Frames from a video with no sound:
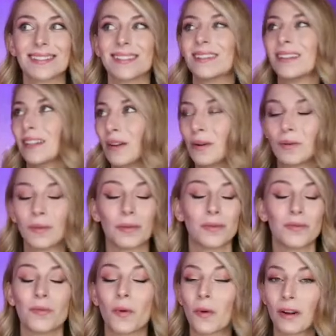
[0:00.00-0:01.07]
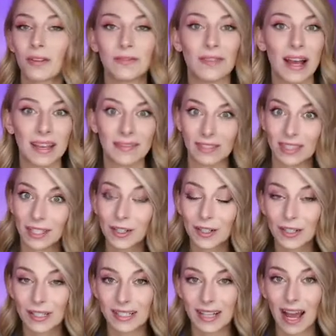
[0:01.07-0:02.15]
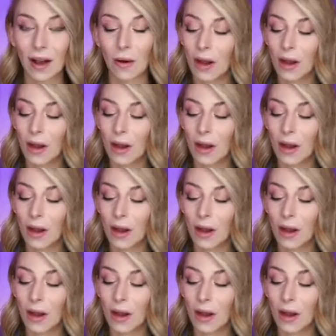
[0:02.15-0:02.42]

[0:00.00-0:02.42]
4 or 5 years now,